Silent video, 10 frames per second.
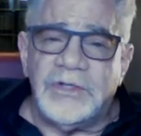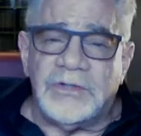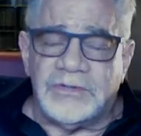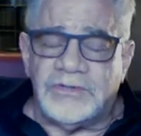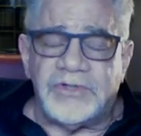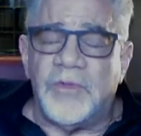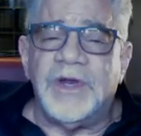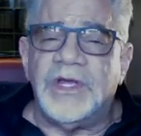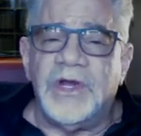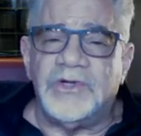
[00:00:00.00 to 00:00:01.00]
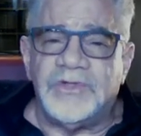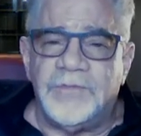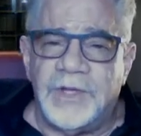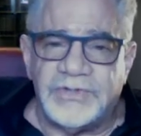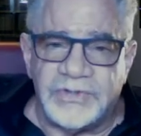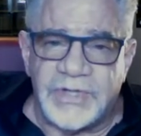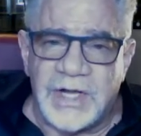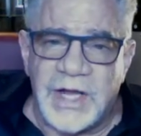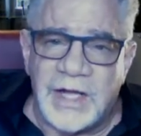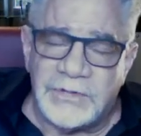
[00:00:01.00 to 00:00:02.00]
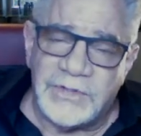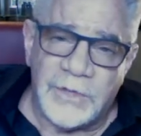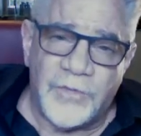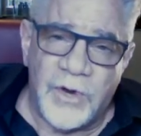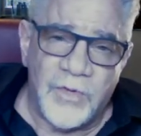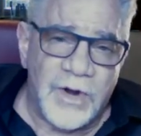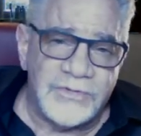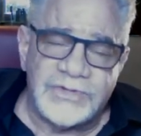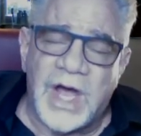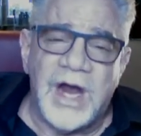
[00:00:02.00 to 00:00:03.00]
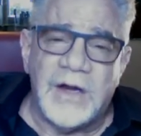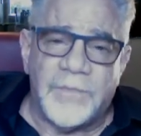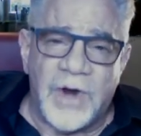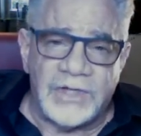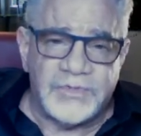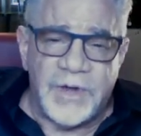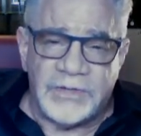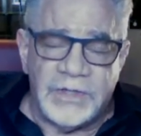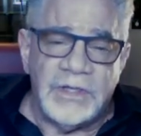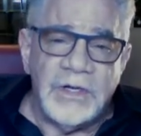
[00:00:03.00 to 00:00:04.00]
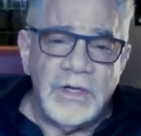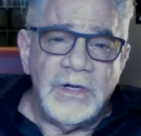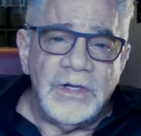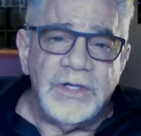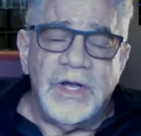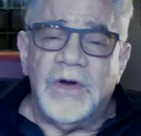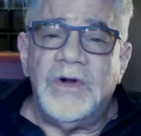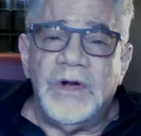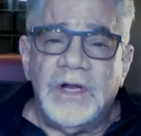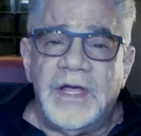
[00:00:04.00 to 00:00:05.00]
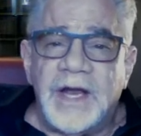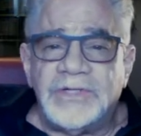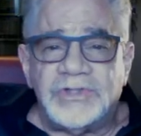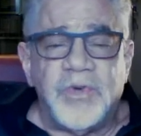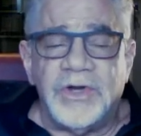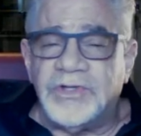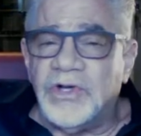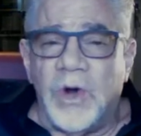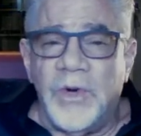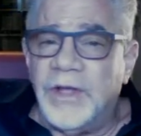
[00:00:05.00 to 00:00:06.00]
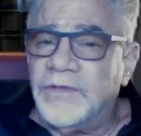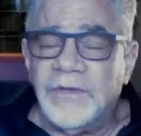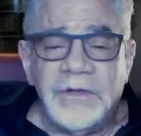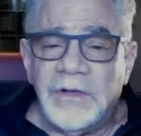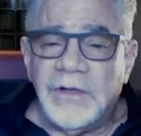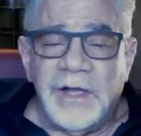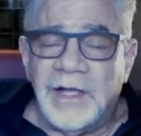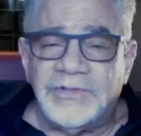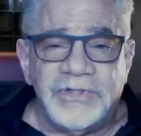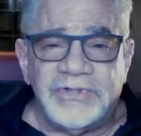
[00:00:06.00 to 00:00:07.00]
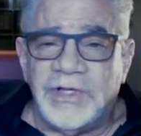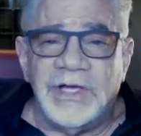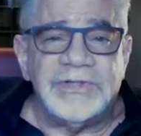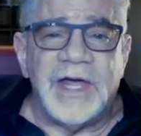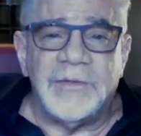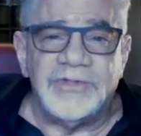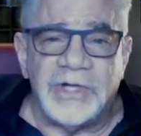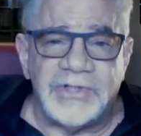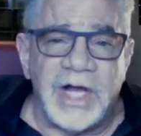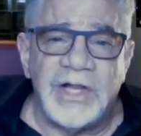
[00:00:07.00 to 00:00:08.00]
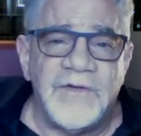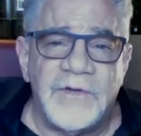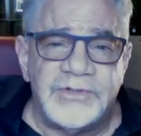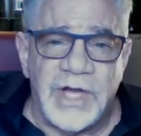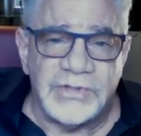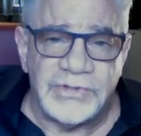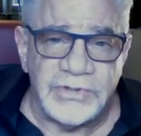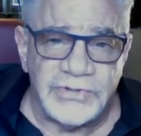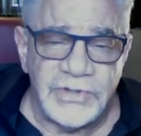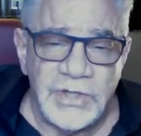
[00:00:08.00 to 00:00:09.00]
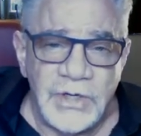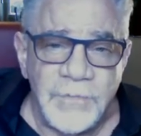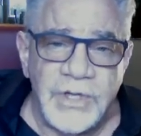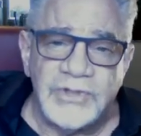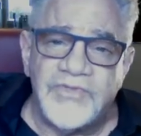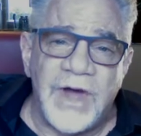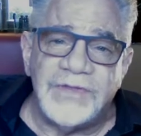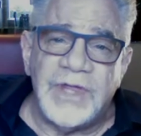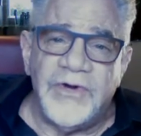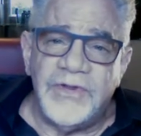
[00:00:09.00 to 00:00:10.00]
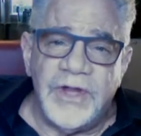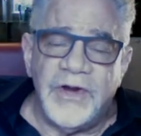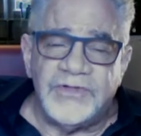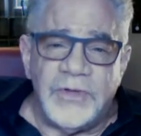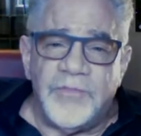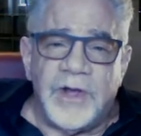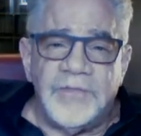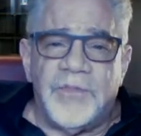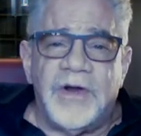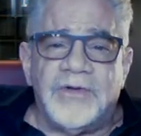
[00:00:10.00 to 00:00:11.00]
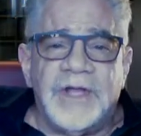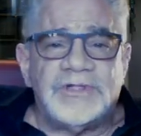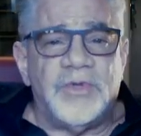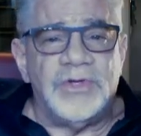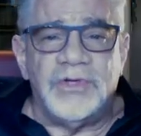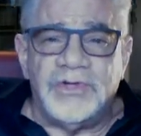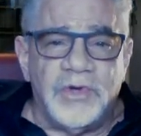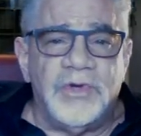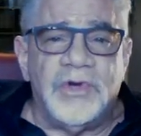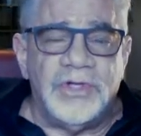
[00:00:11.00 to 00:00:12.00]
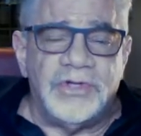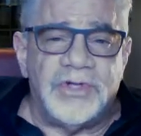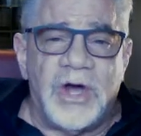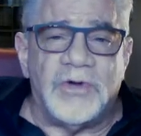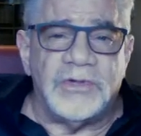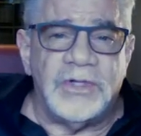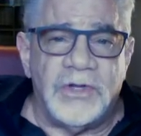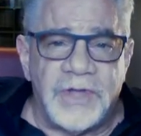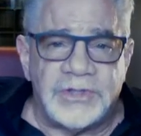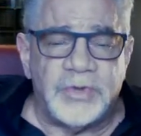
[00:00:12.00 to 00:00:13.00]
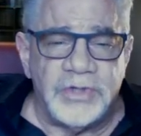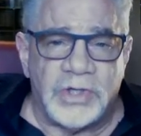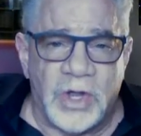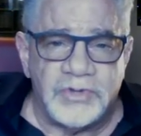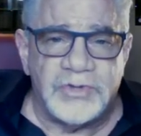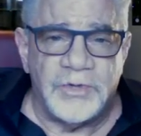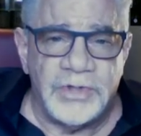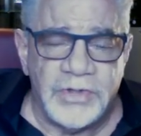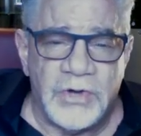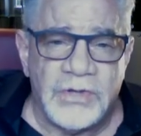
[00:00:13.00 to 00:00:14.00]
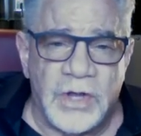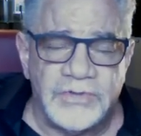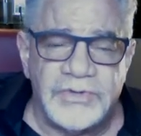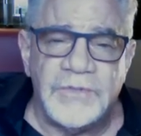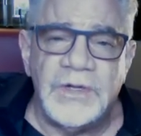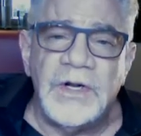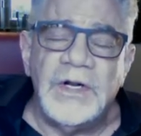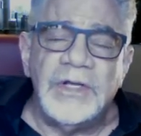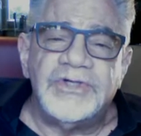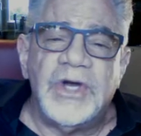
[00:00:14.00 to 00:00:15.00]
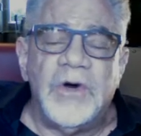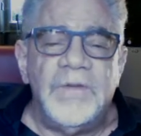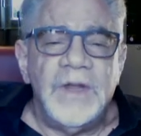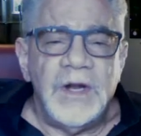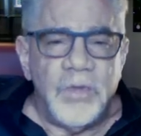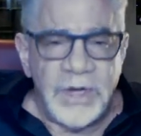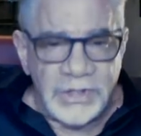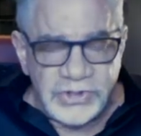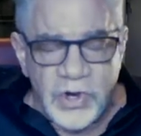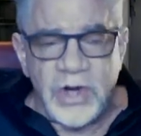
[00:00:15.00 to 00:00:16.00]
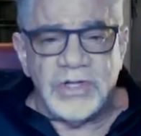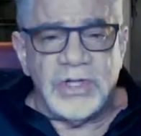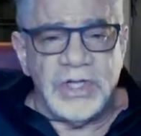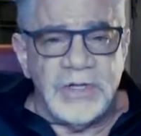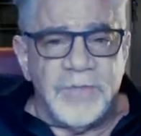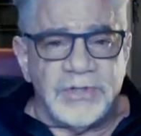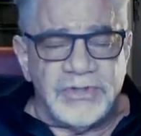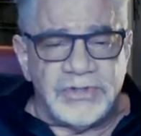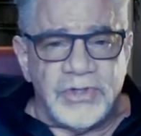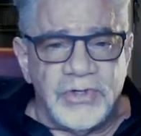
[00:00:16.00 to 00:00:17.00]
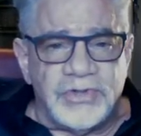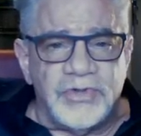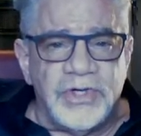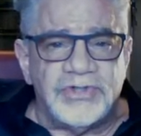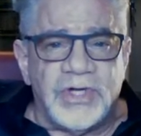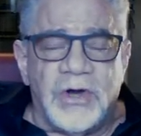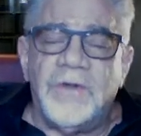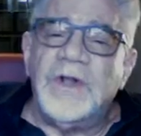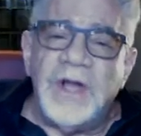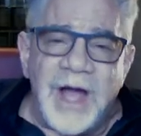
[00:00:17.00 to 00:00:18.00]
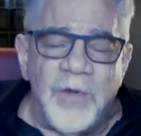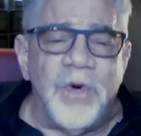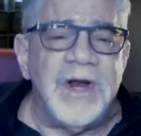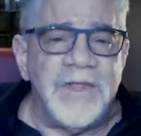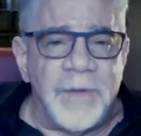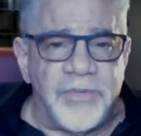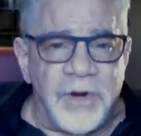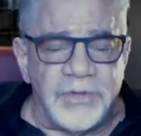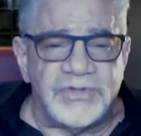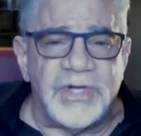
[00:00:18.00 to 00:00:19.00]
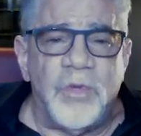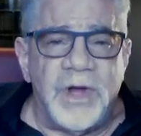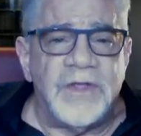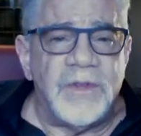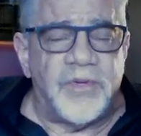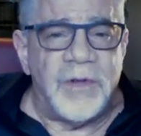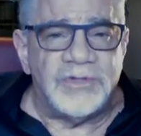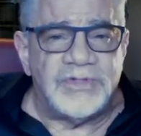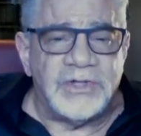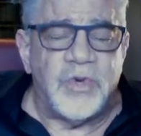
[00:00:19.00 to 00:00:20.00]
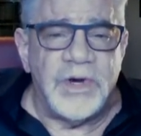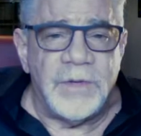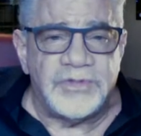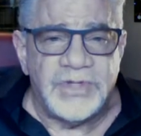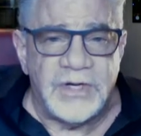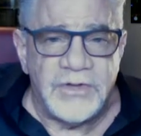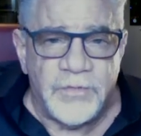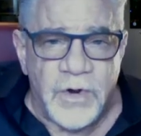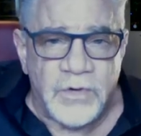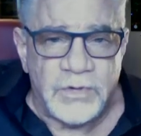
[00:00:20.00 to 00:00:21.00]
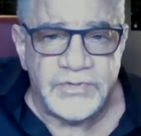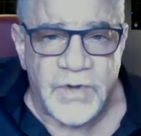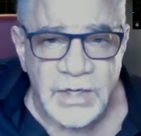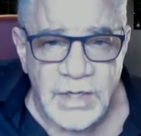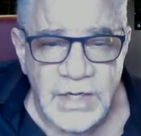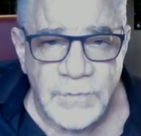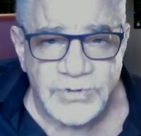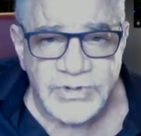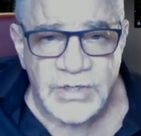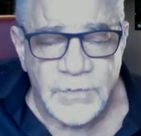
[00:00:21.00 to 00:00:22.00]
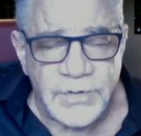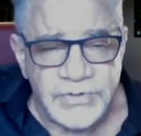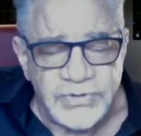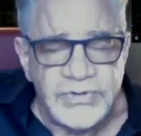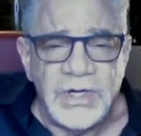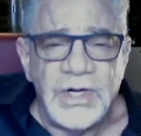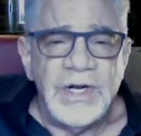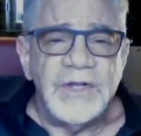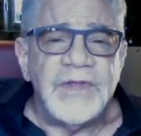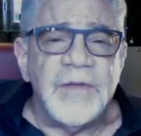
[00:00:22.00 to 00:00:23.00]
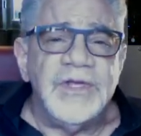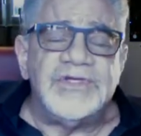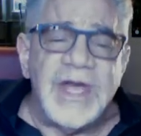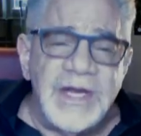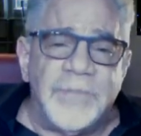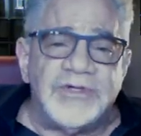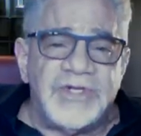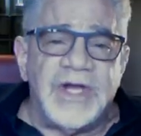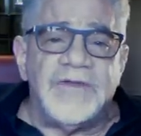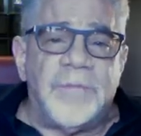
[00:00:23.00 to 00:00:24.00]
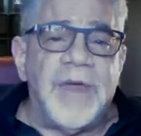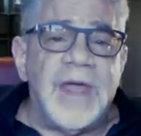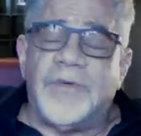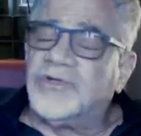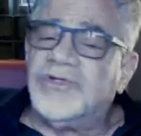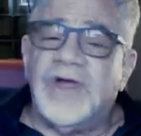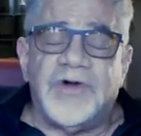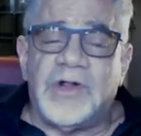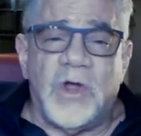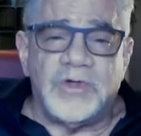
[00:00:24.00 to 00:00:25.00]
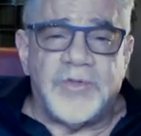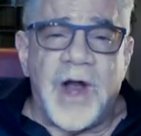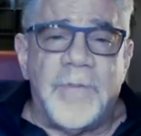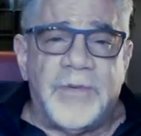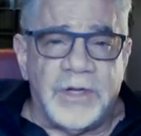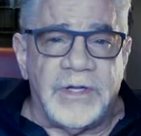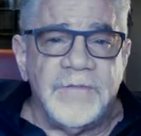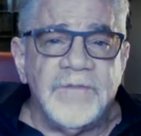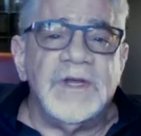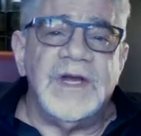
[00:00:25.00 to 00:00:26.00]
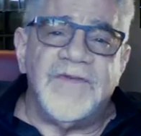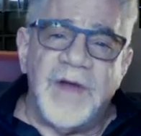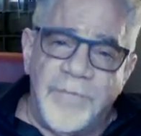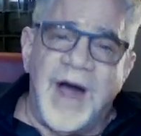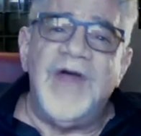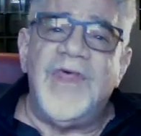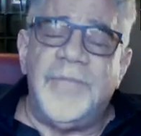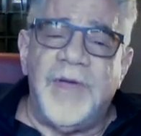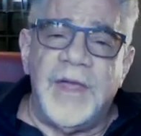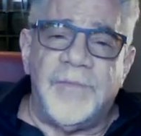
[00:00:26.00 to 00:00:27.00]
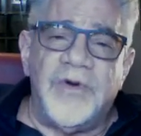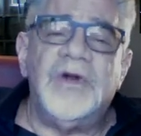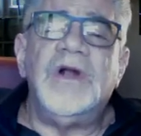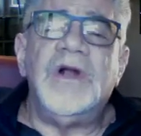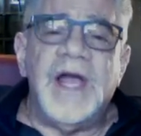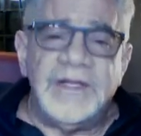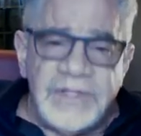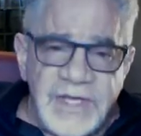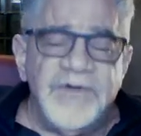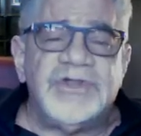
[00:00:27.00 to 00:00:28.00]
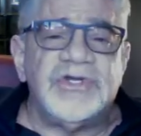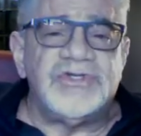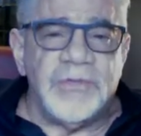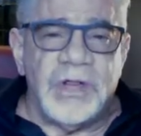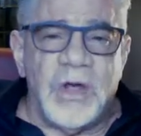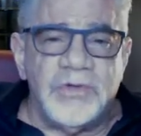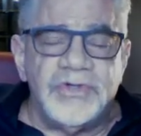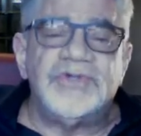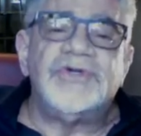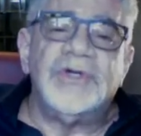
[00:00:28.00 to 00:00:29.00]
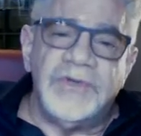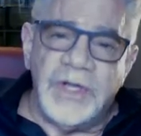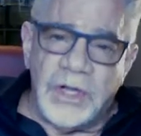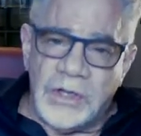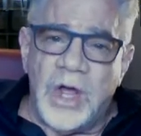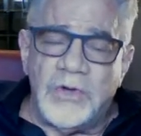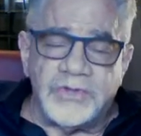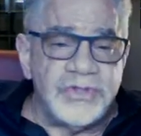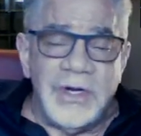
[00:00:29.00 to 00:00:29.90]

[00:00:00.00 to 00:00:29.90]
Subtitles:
so many years in business, I got to the point where I was tired of prospecting, and I just wanted to go in and just hit that objection. I love objections because right there and there is your bread and butter. That's when you do it or you don't. That's when you close them or you don't close them. So when I started the lead business 32 years ago, I went on that premise. I went on the premise that 20% of the brokers write 80% of the business. That means 80% of the paper is never closed properly. And if I buy that paper and give it to some closers, they'll close.